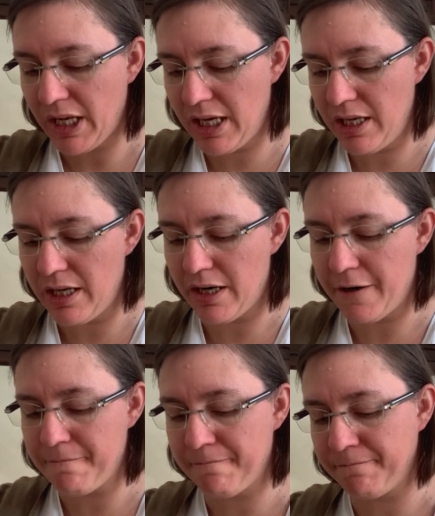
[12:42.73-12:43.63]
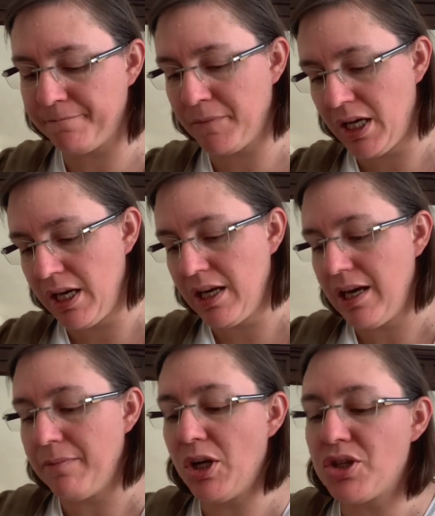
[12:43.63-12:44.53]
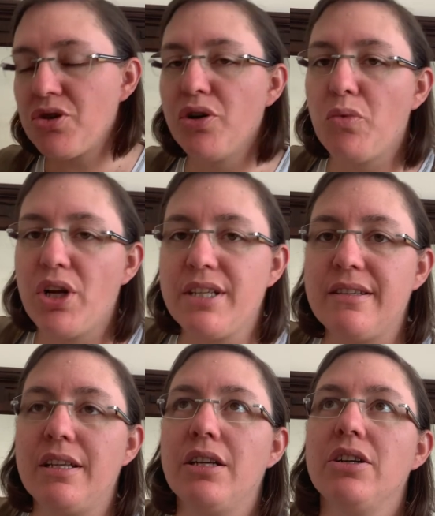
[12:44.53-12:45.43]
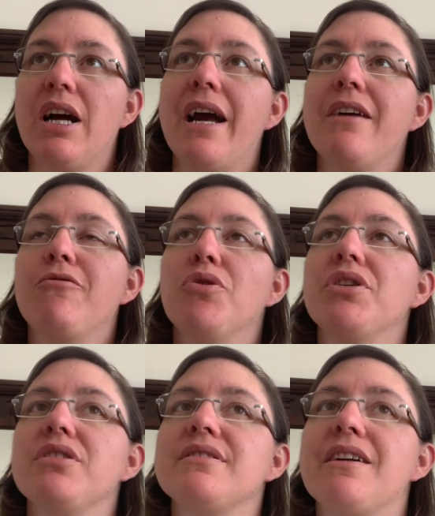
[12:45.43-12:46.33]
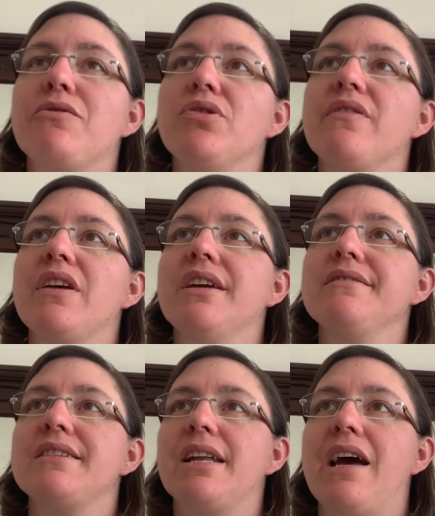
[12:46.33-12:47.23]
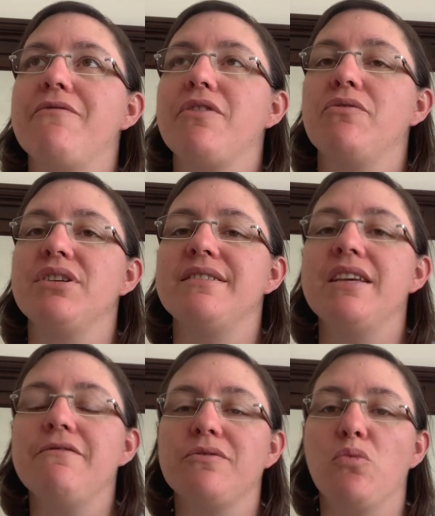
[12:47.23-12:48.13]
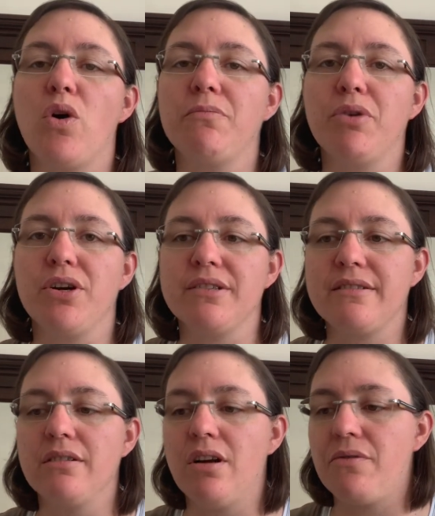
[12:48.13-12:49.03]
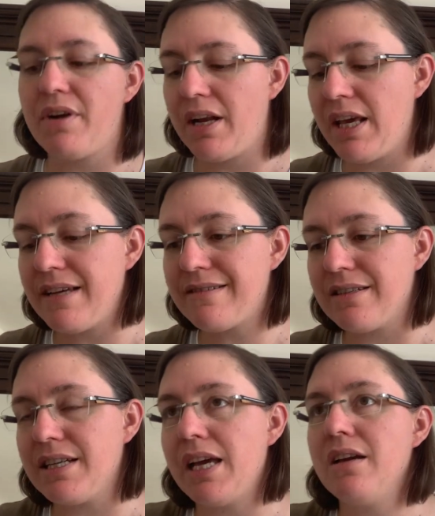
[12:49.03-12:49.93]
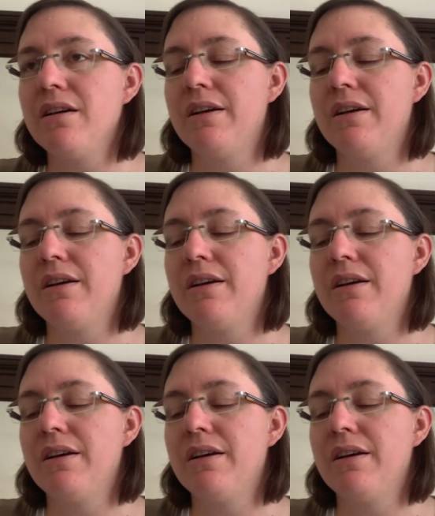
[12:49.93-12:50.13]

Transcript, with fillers: in here, not sure what is in here. I have ordered several things and I've received one parcel already yesterday.